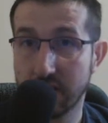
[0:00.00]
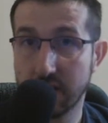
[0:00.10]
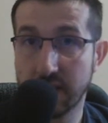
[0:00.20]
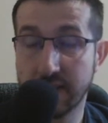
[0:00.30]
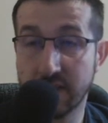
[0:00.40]

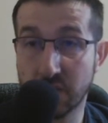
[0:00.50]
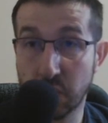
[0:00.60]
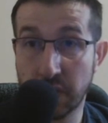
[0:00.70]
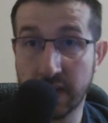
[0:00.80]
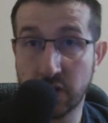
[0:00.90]
It is
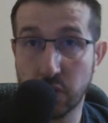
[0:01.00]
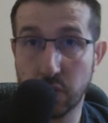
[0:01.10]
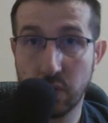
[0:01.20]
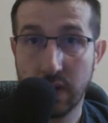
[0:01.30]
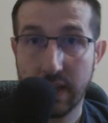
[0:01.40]

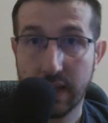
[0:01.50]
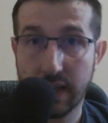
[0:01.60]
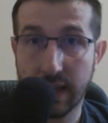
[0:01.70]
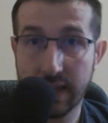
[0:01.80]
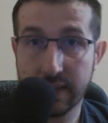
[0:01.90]
3-2,
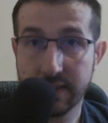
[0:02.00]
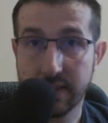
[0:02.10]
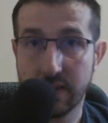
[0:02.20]
and